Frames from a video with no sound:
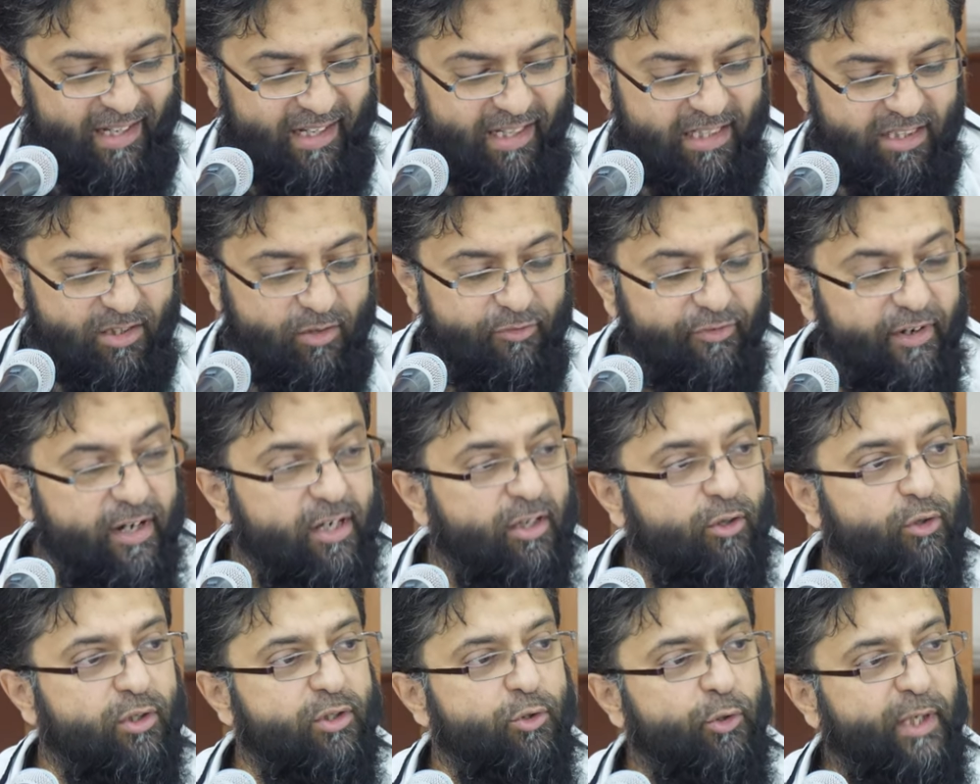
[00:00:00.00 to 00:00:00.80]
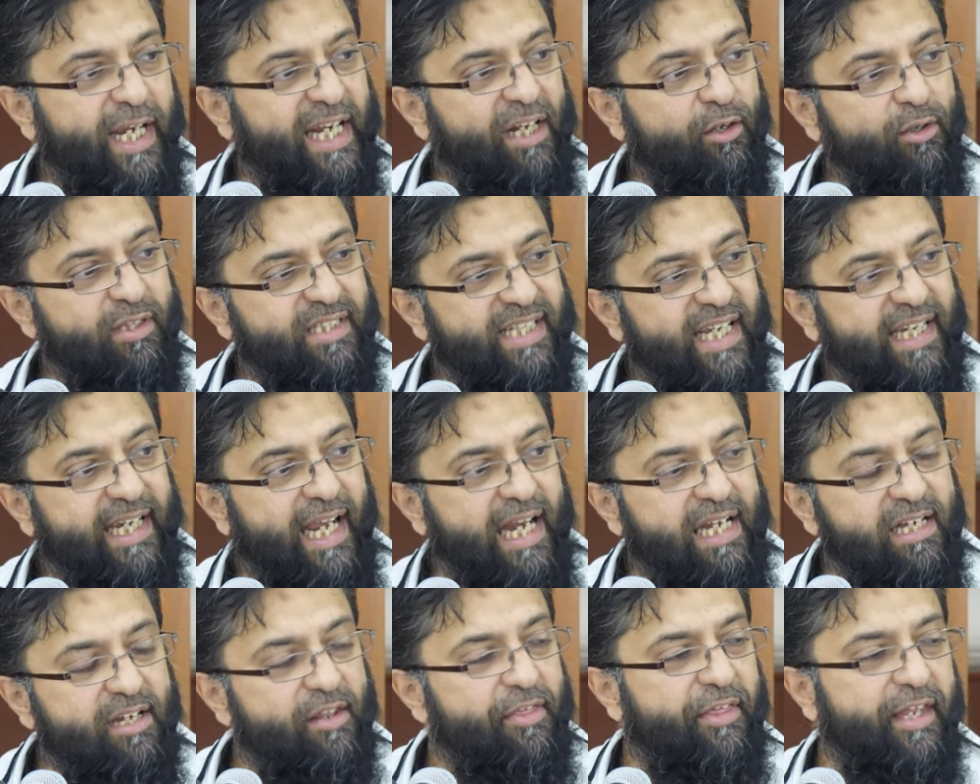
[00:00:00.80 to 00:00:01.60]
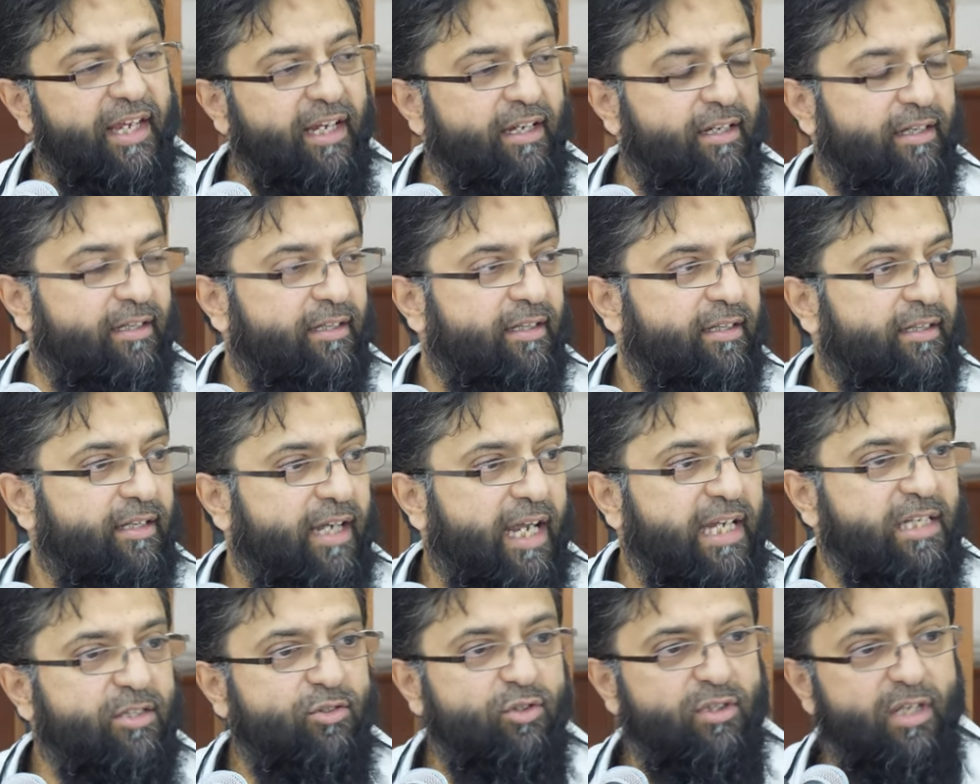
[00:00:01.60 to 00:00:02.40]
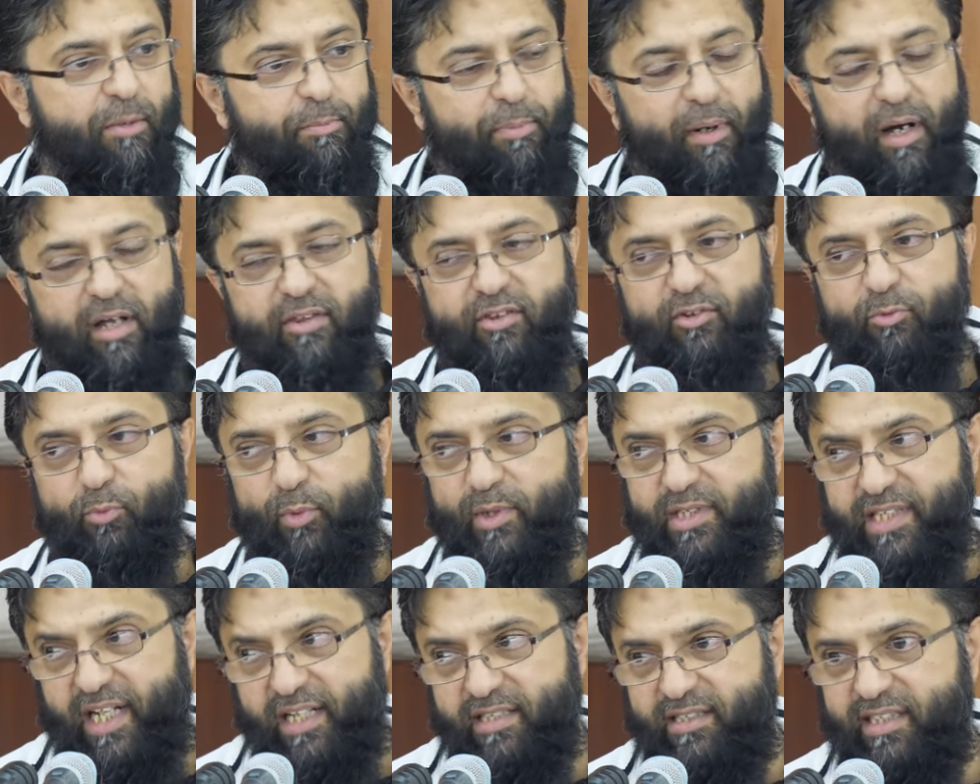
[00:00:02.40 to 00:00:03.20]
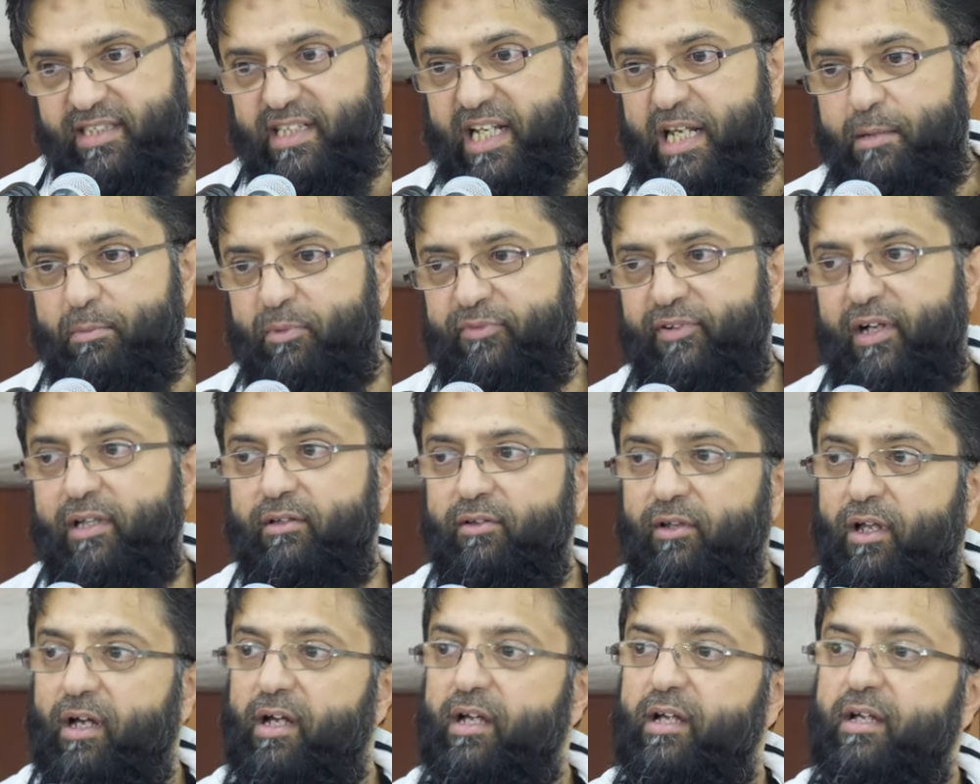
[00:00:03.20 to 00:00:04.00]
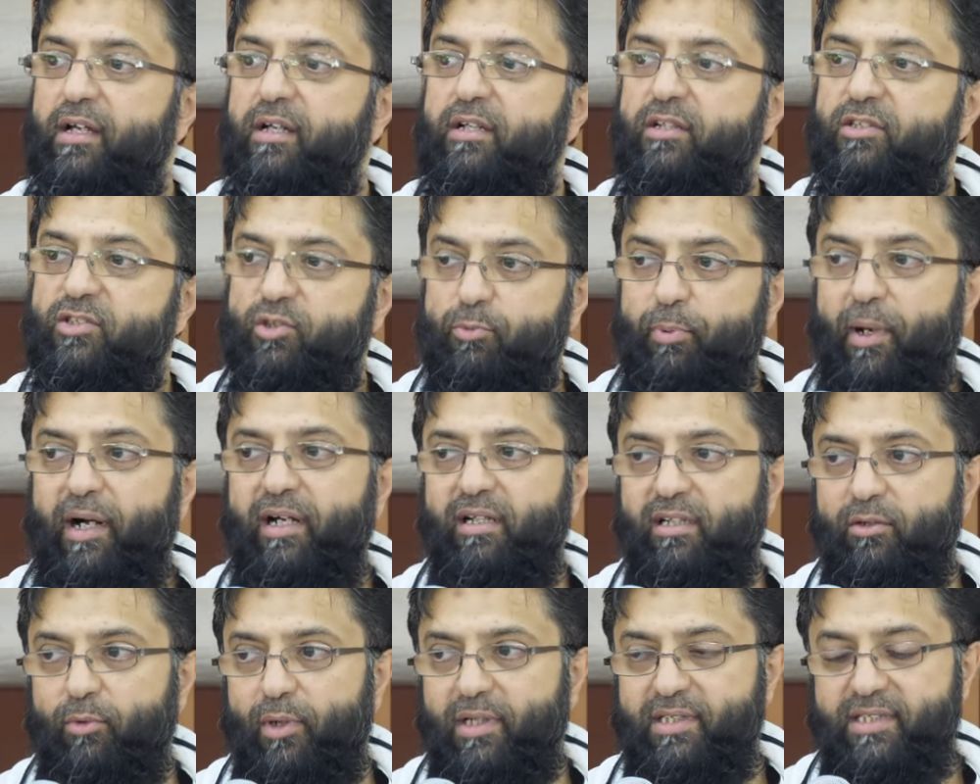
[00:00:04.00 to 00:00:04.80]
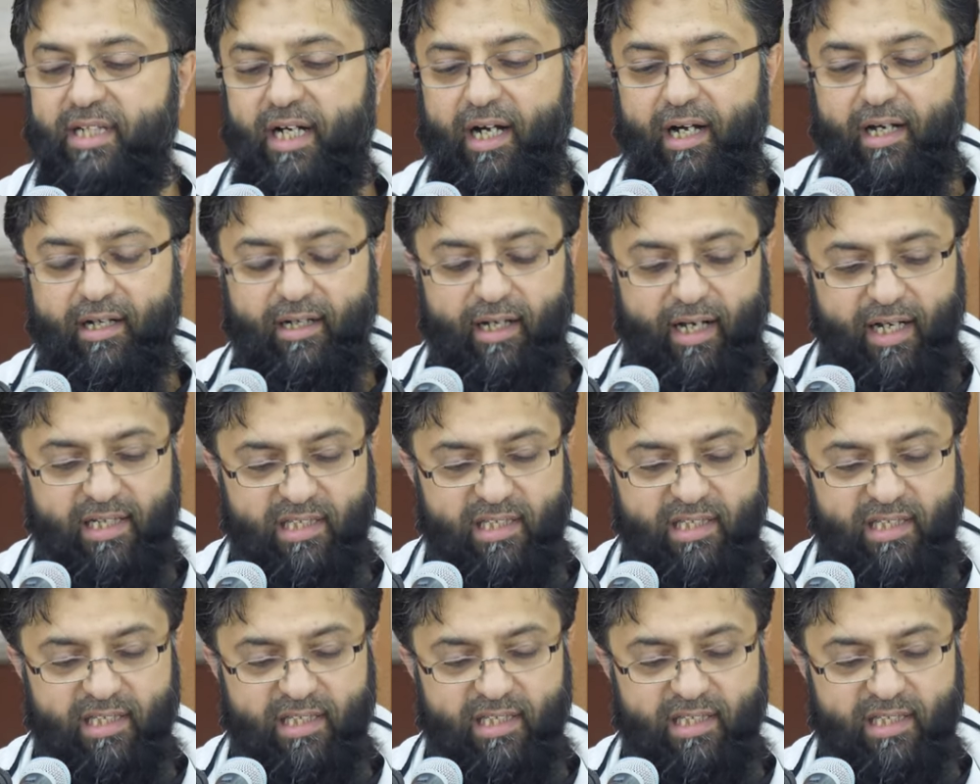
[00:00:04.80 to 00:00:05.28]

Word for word: So very good. You cannot take anything into the bathroom which has the name of Allah subhanahu wa ta'ala.